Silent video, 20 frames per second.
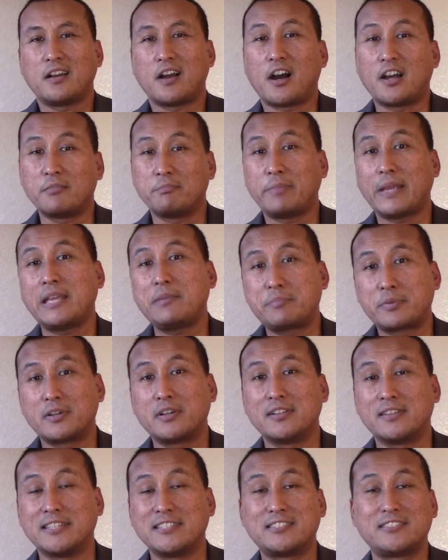On
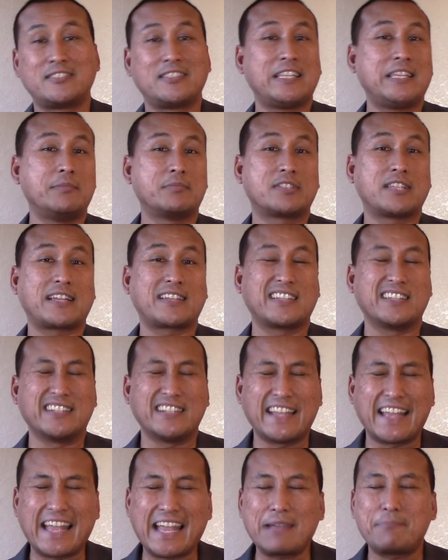paper, this seems like
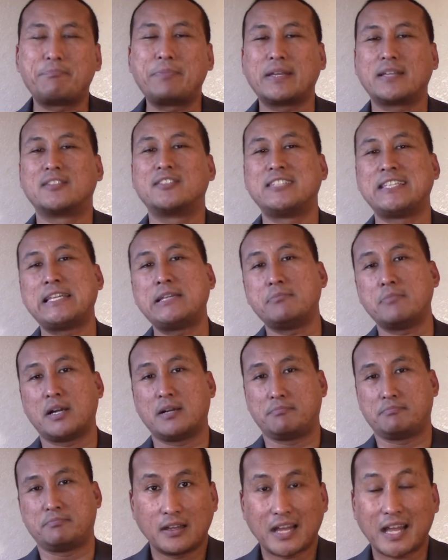an epic
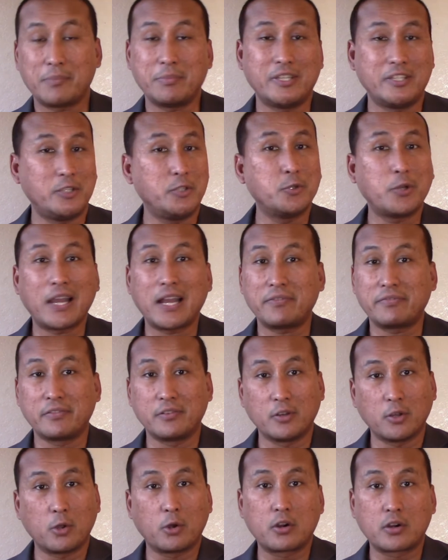team-up. I mean, you have
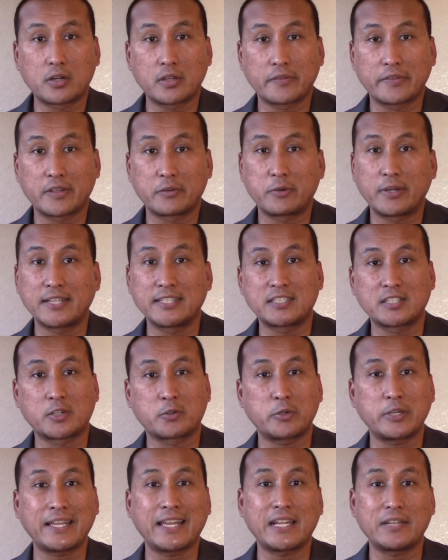Lord of the Rings
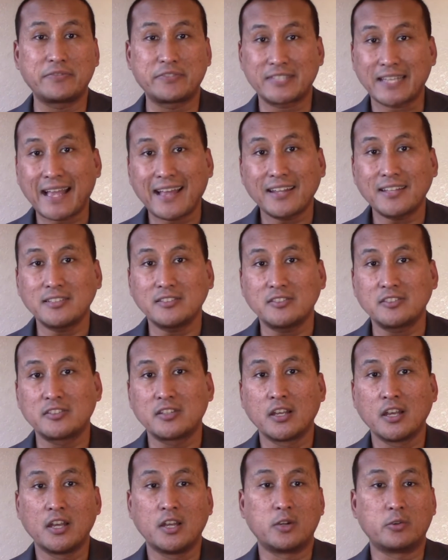creative
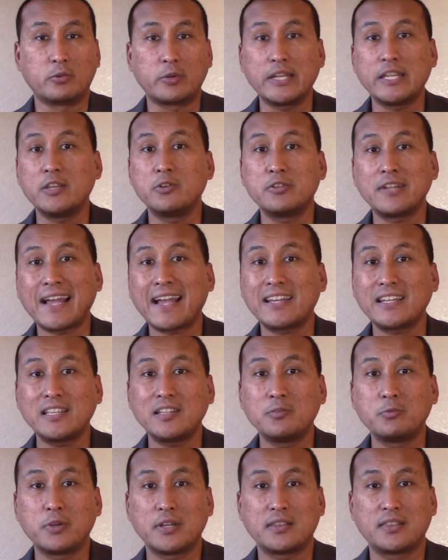talents
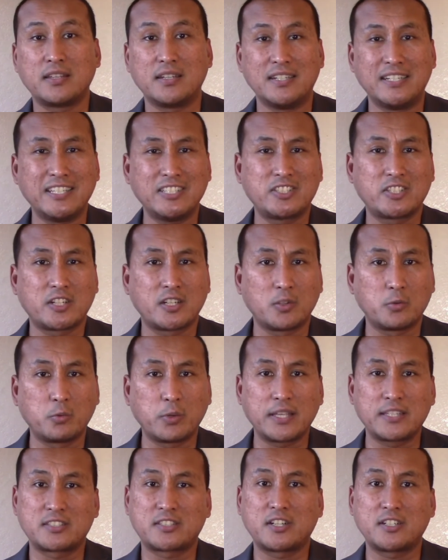reuniting with the digital
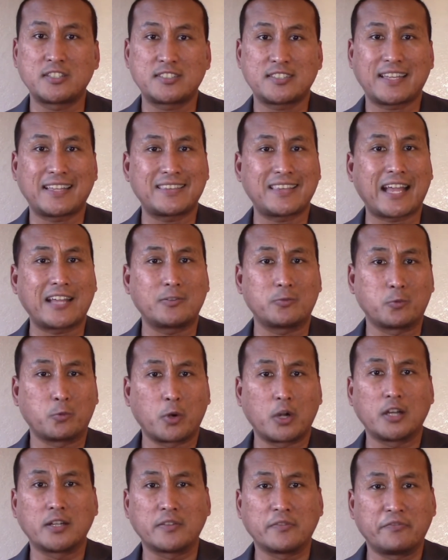wizards at that
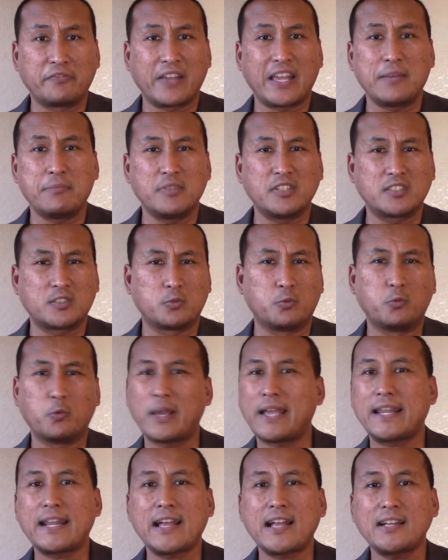world-famous
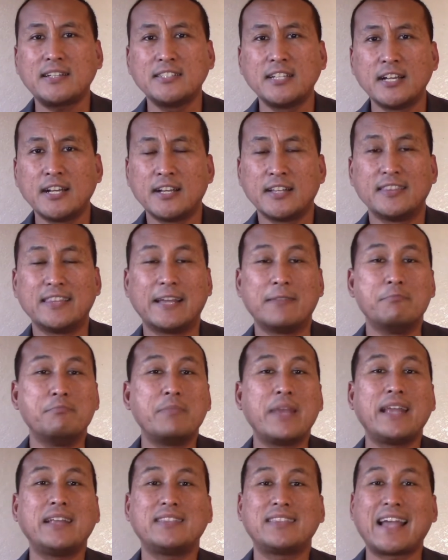Weta that
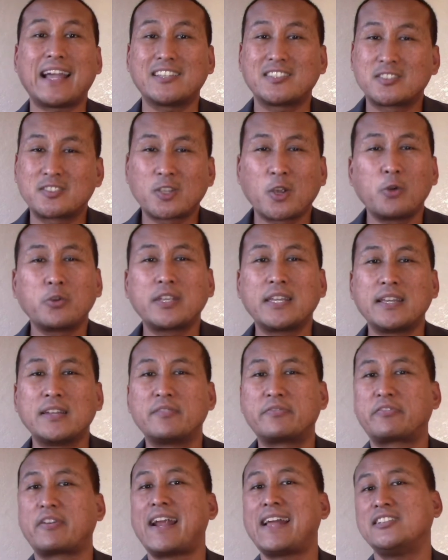made that Tolkien
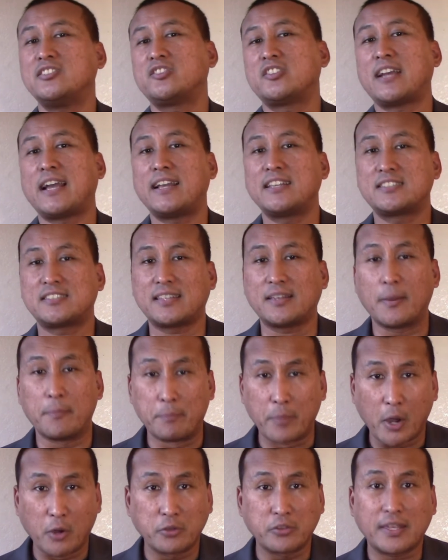franchise,
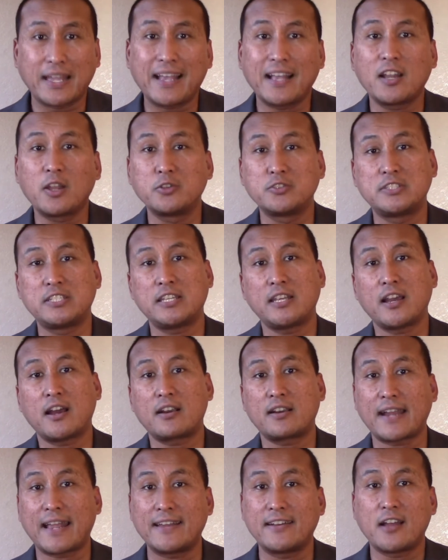both L O T
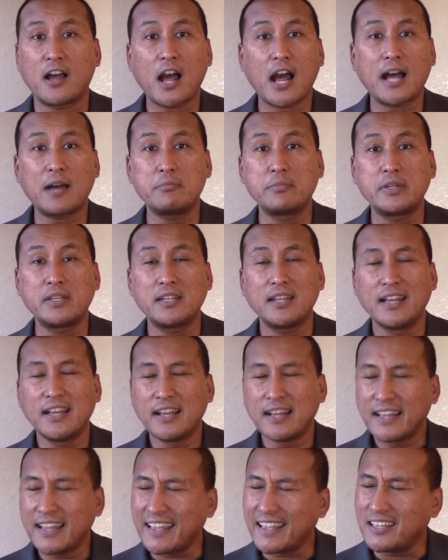R and Hobbit,
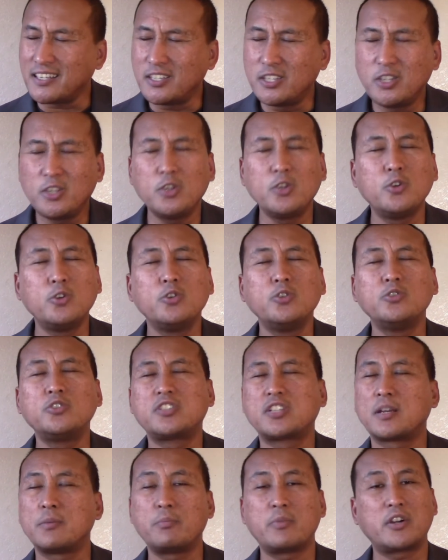a
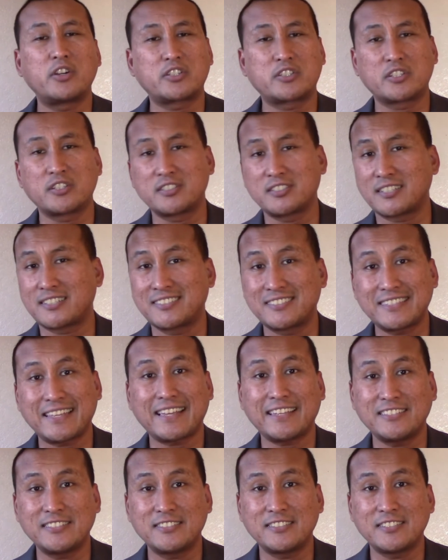huge commercial
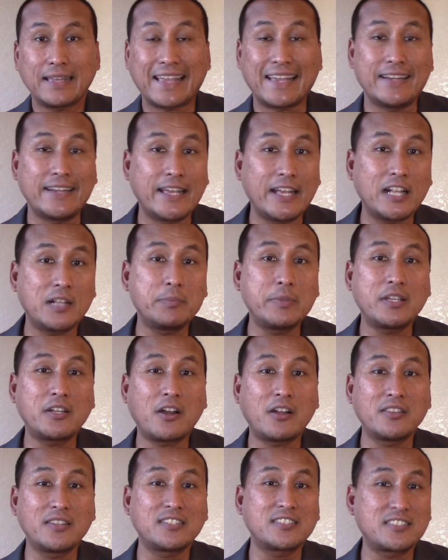success. And helming
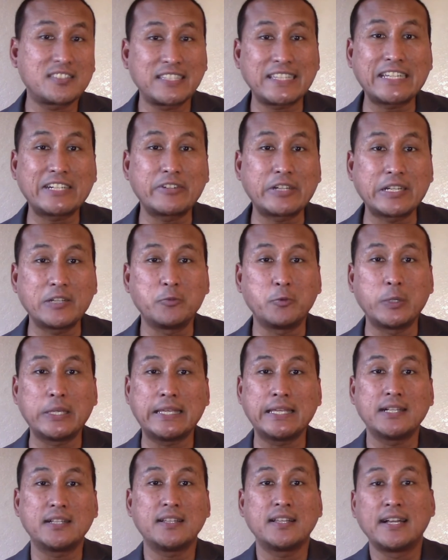on the steering
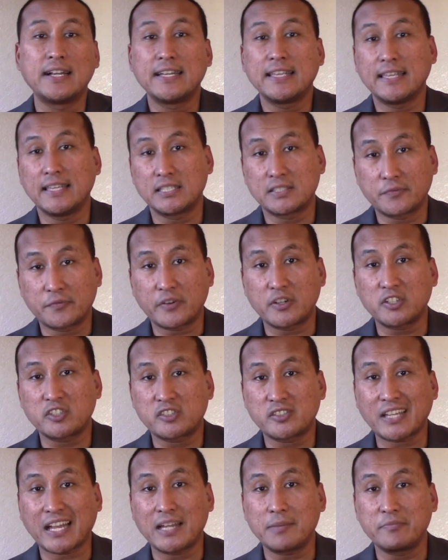wheel is
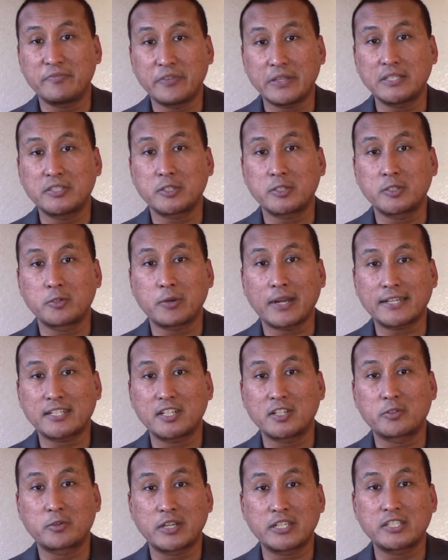first-time feature
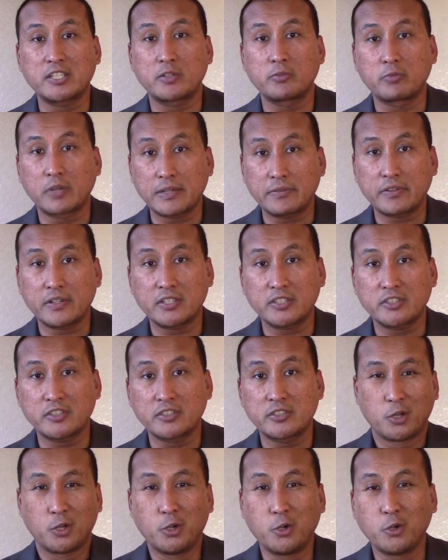director Christian
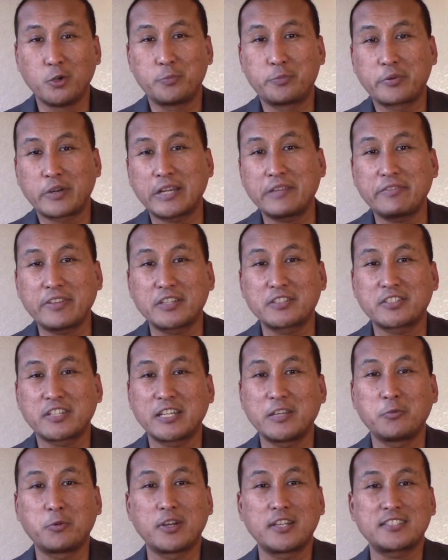Rivers, who
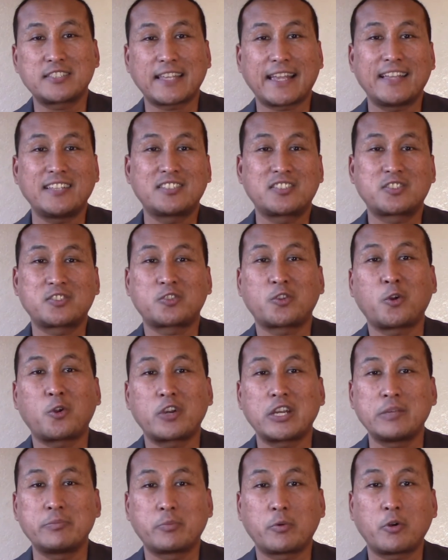previously was a
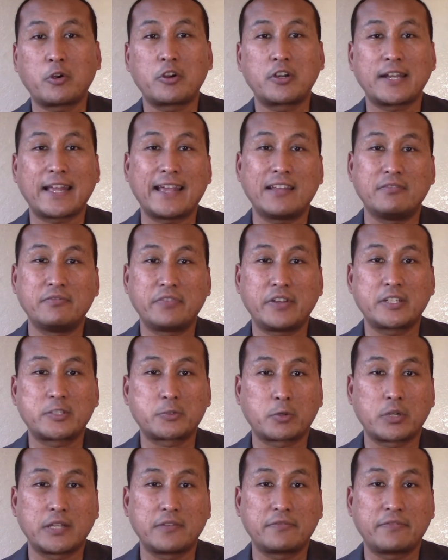storyboard and
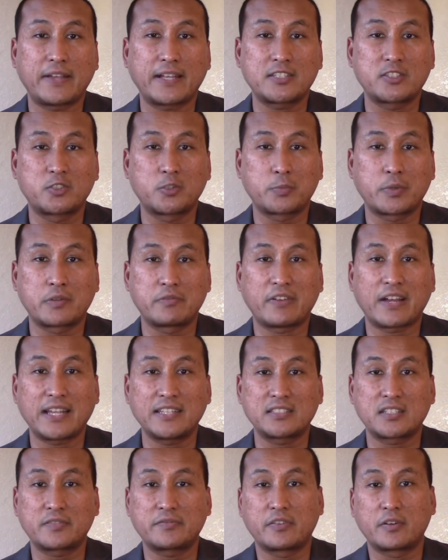visual effects
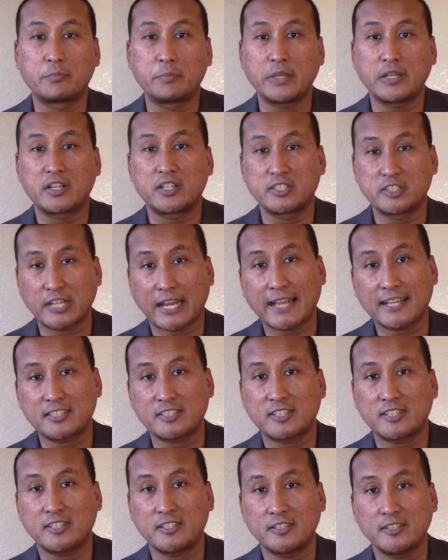supervisor for Peter
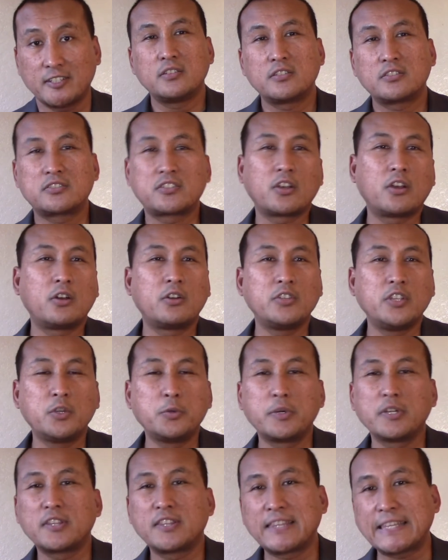Jackson. So you
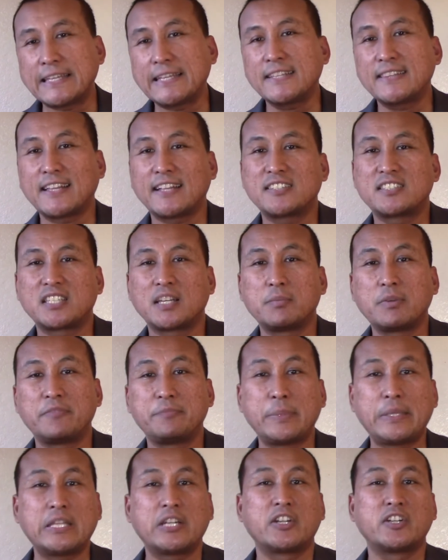would think that some of
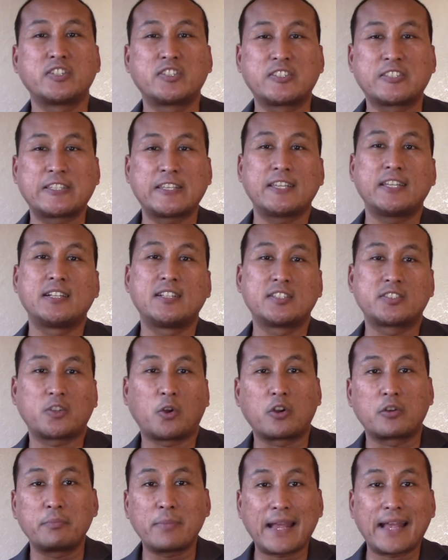Peter's skills
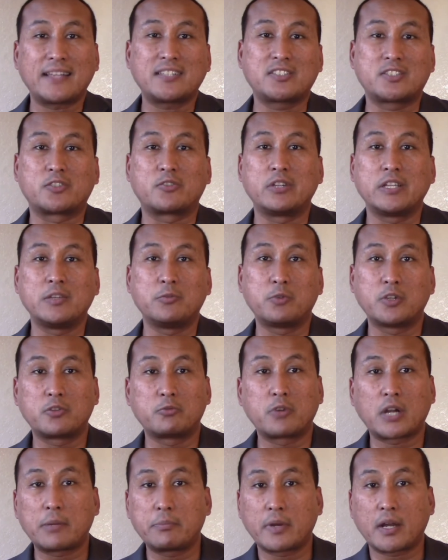or mastery would
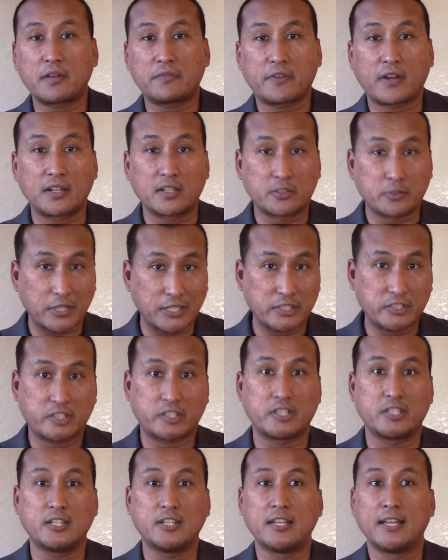rub off on
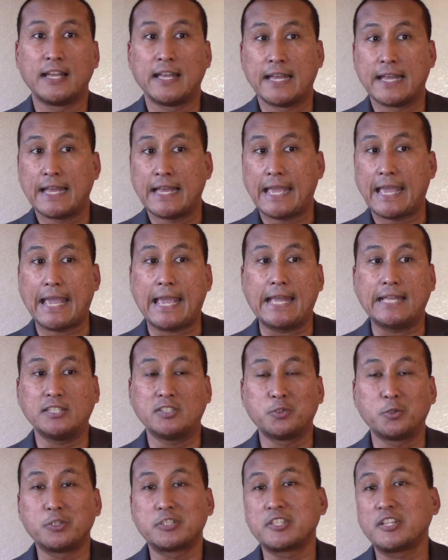Christian, and
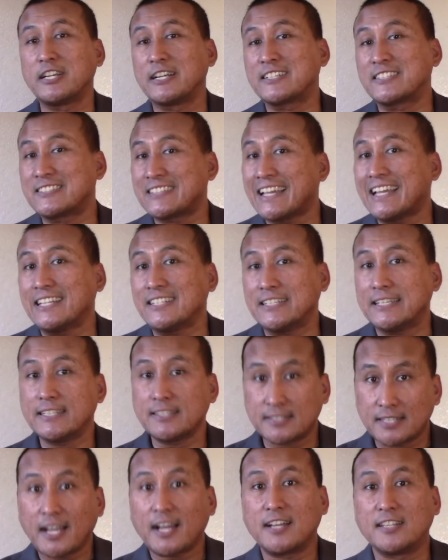to a certain extent,
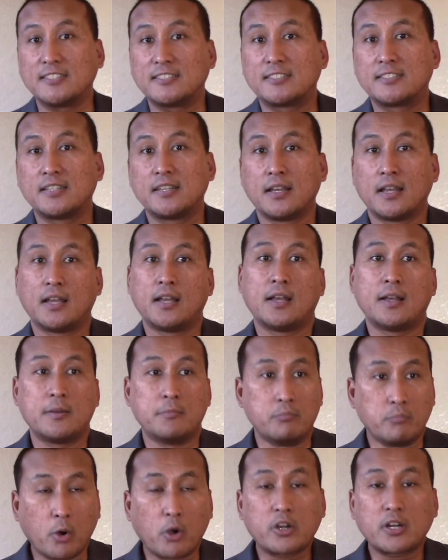it does.
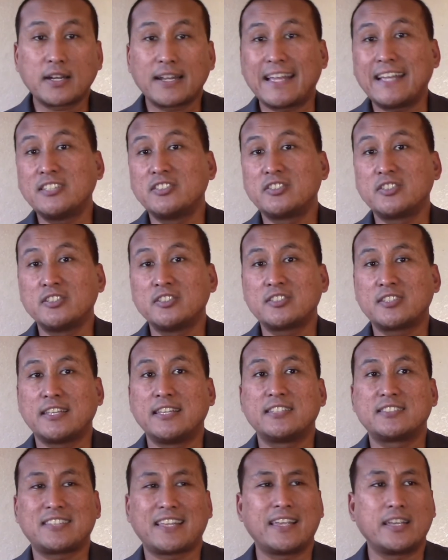Mortal Engines
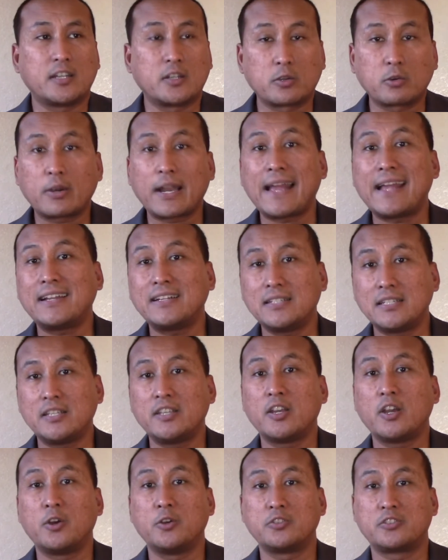is a
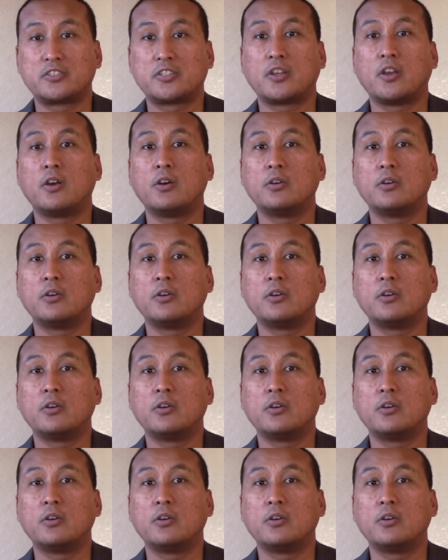grandiose,